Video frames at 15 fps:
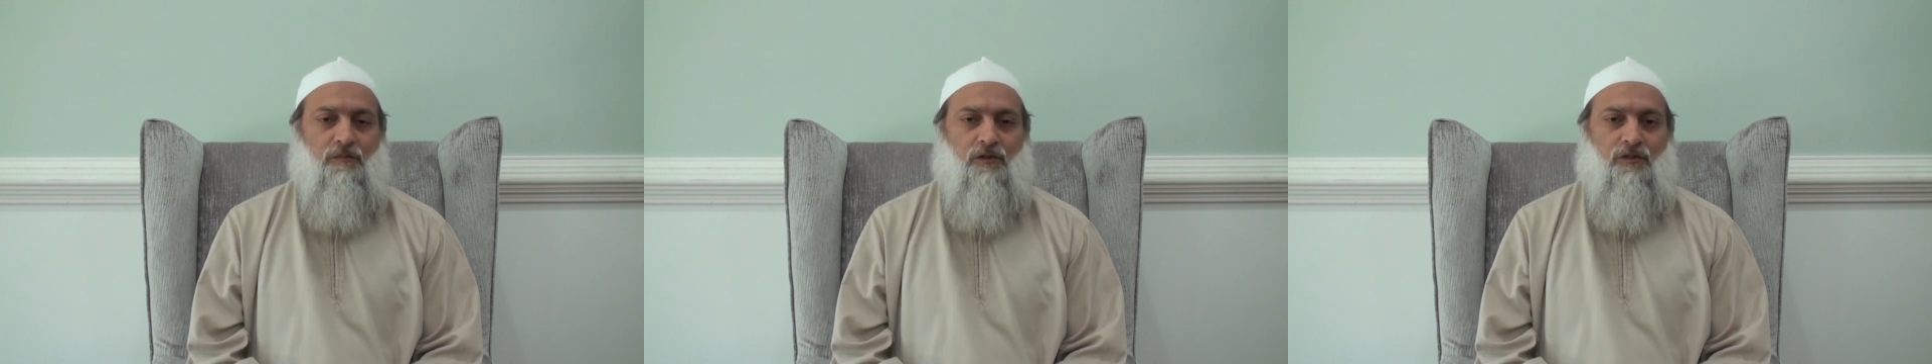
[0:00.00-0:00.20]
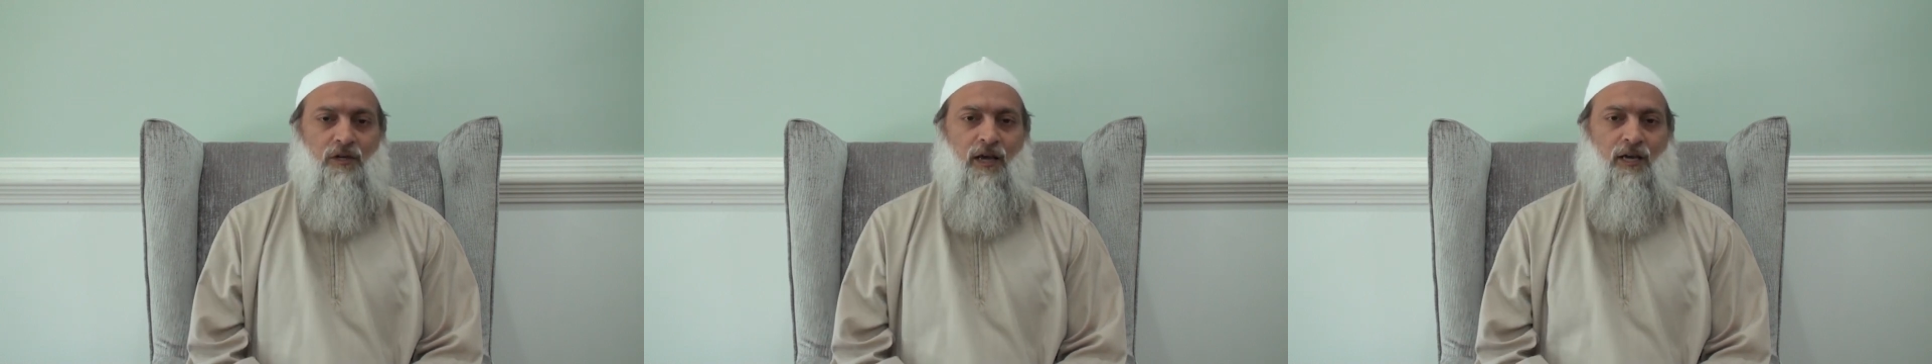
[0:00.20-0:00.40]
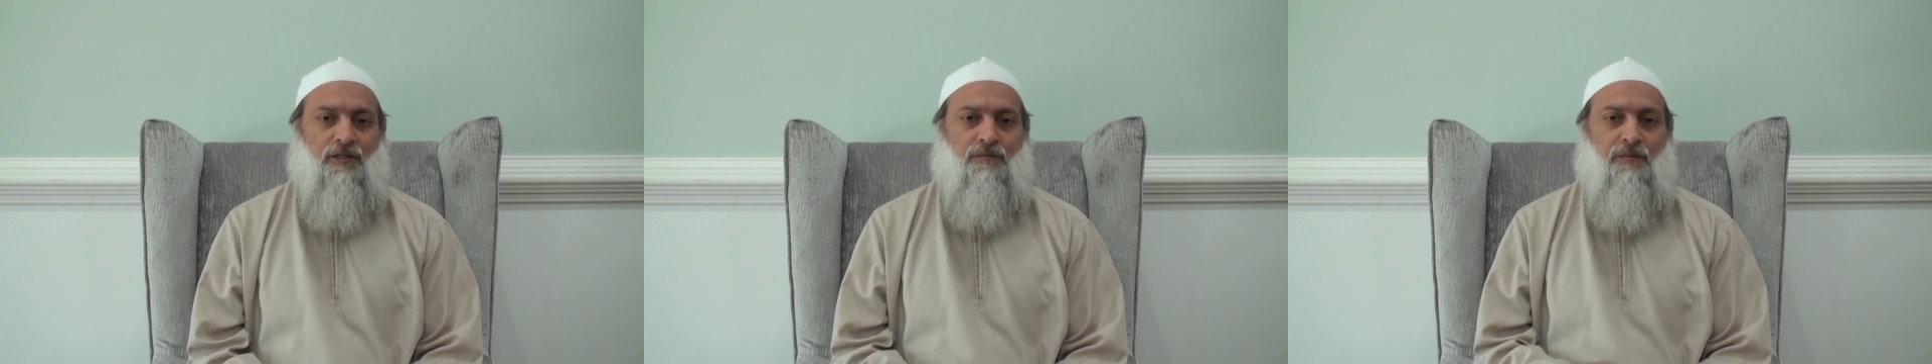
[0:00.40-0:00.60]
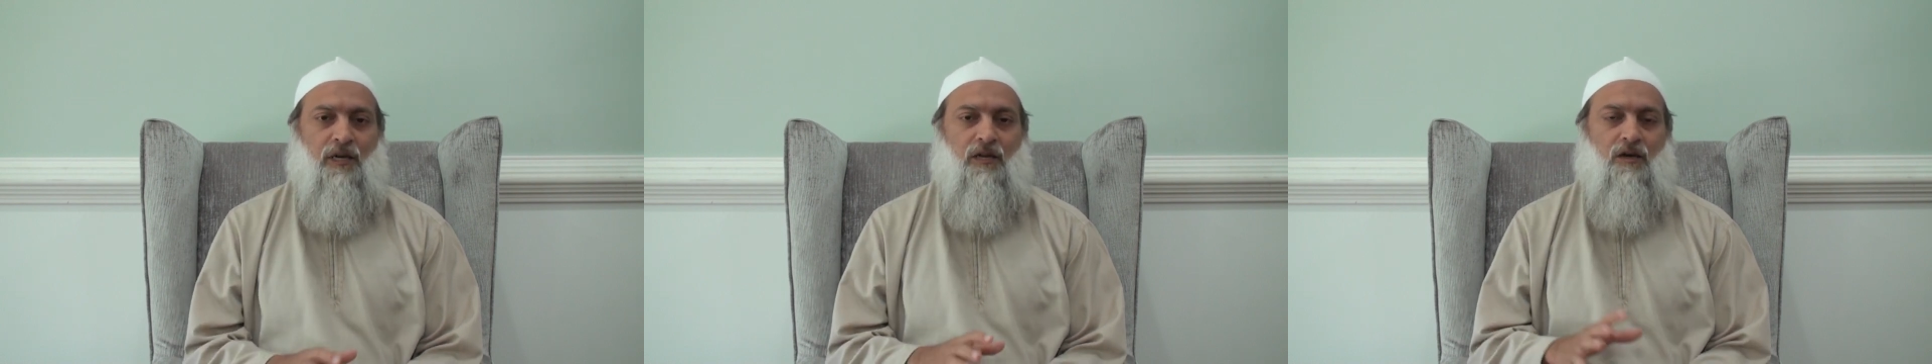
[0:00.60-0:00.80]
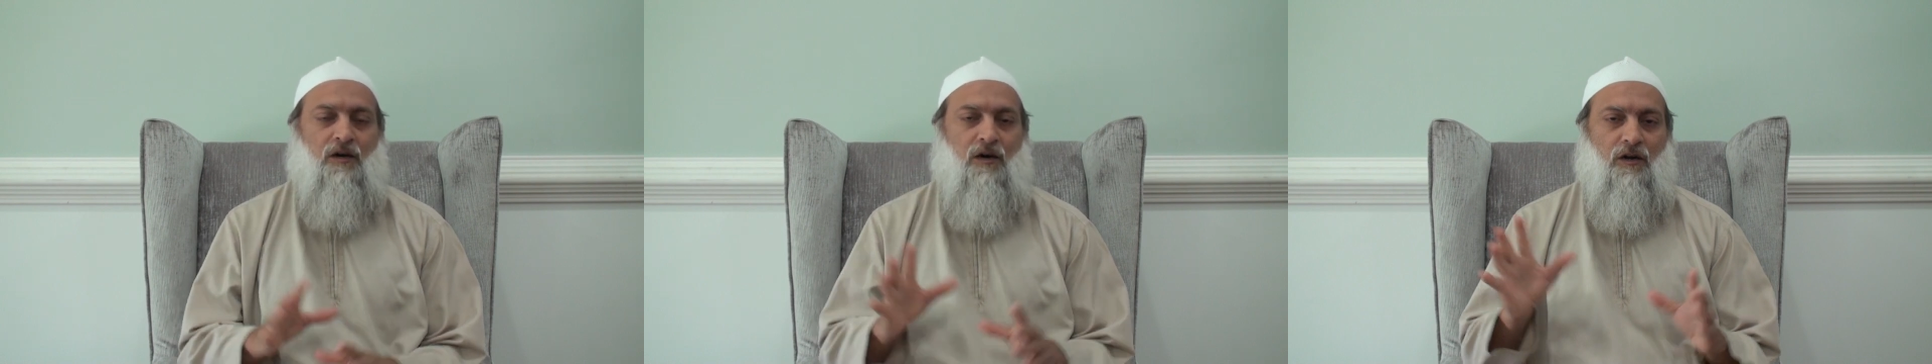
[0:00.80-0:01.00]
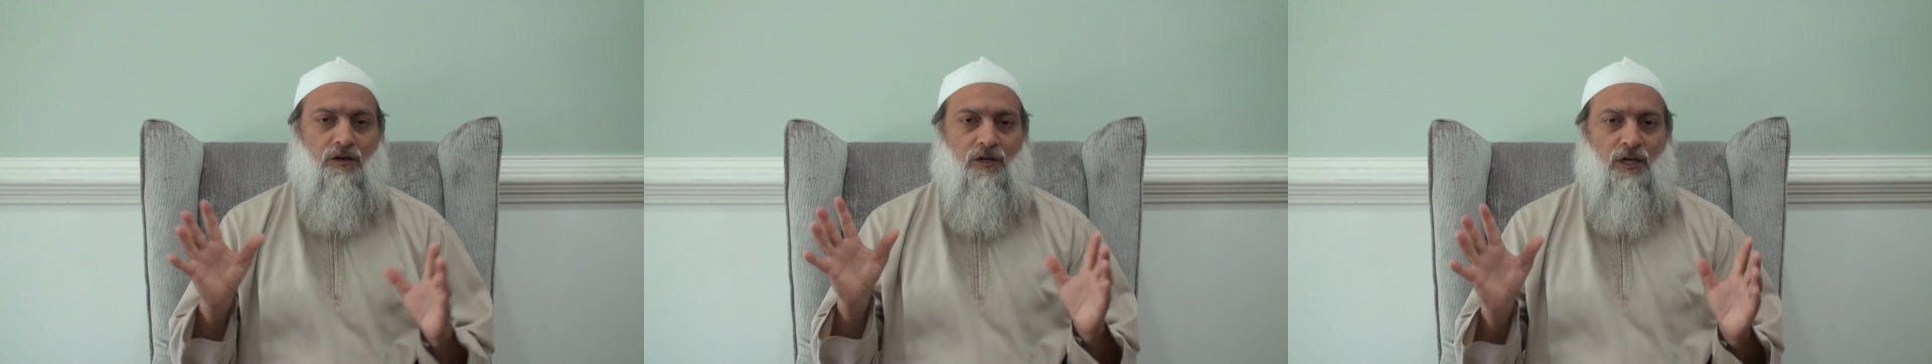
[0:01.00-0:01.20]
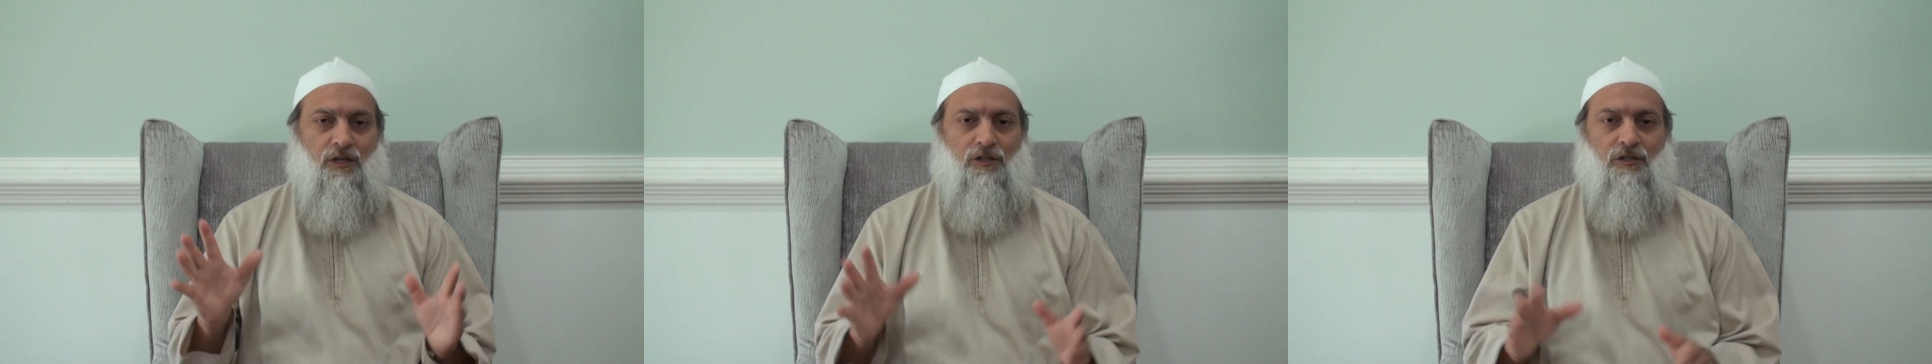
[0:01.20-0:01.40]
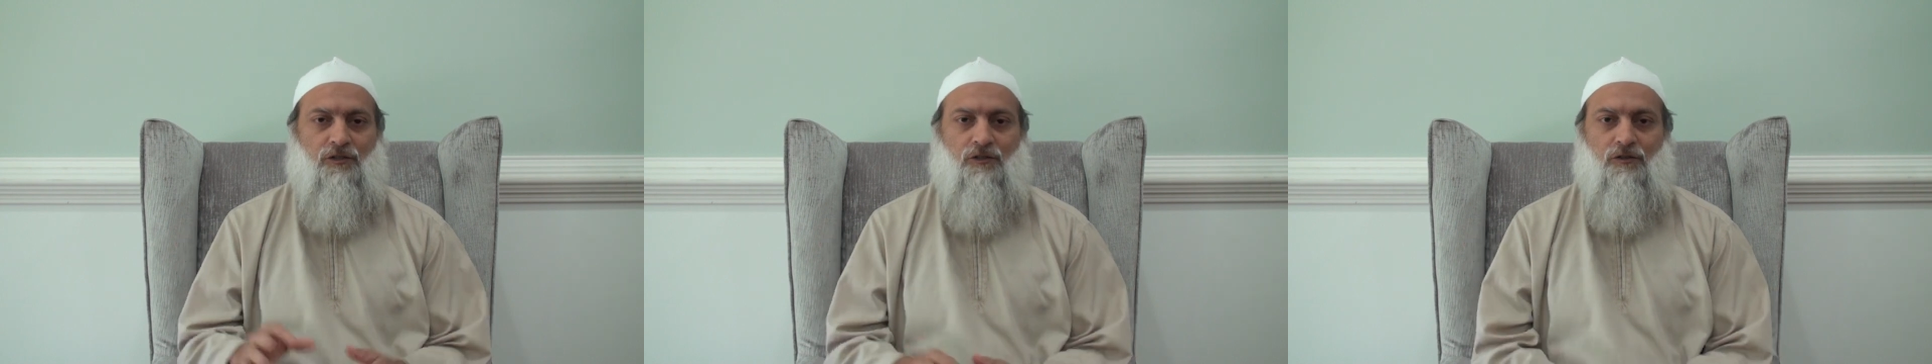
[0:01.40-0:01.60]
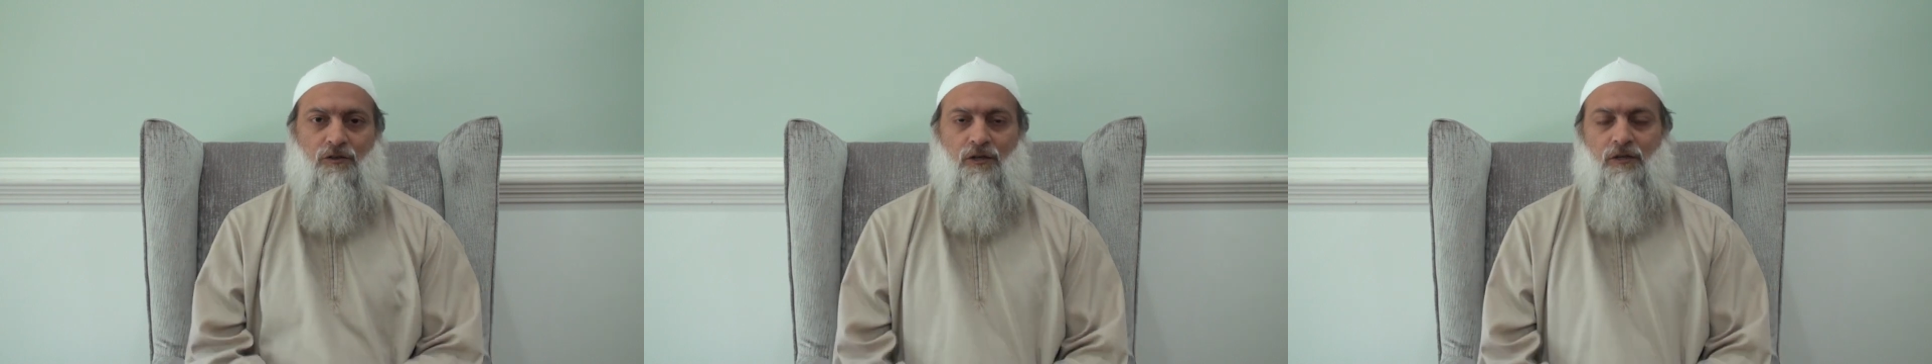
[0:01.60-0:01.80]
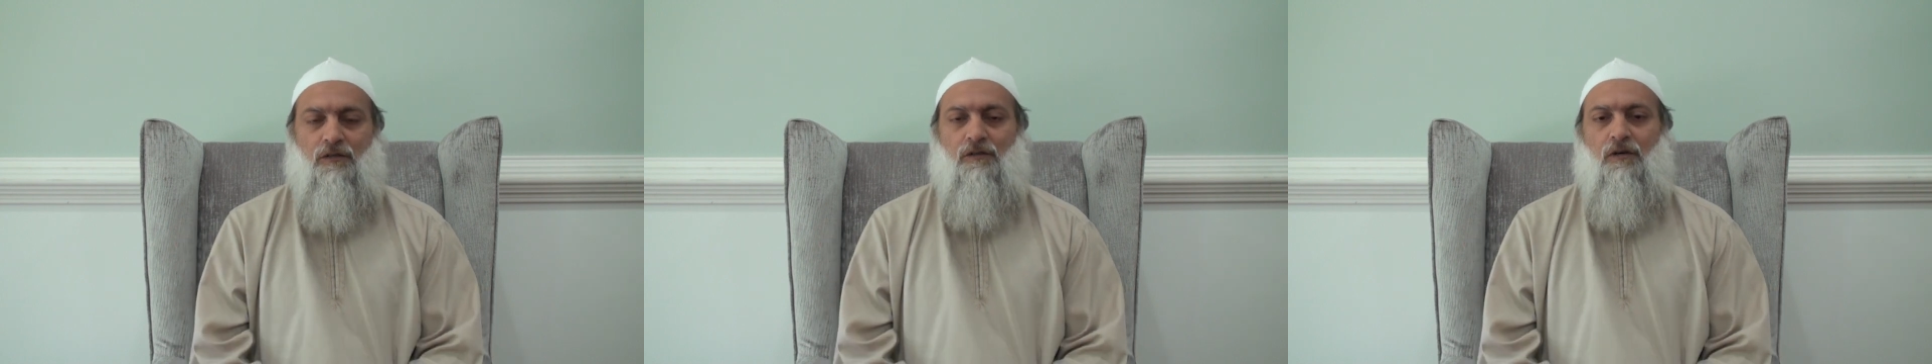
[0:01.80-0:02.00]
because it has many connotations
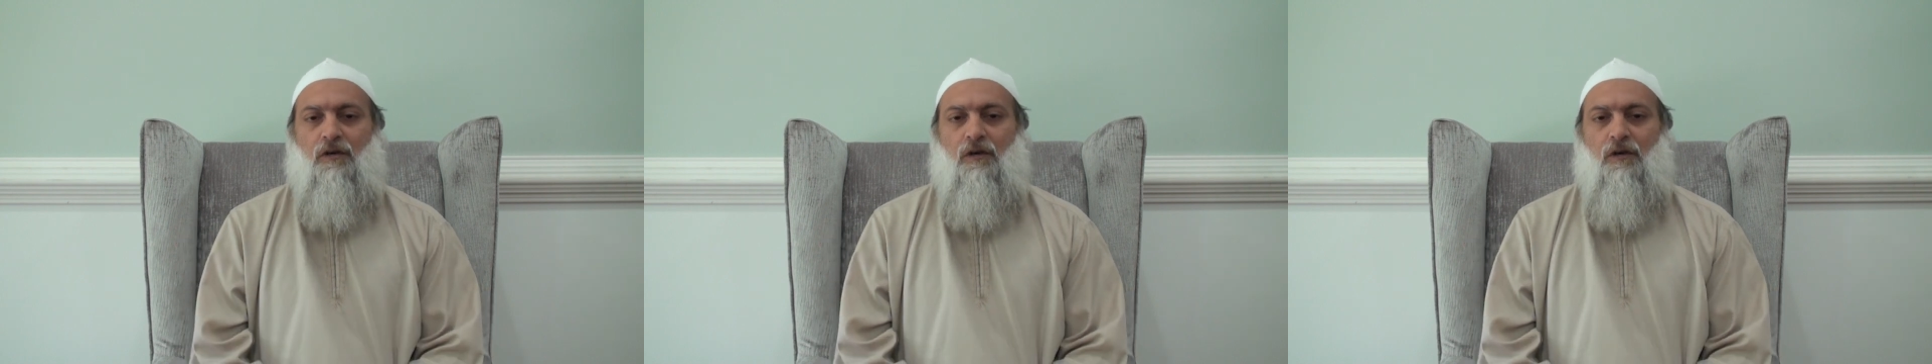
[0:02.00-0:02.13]
to it,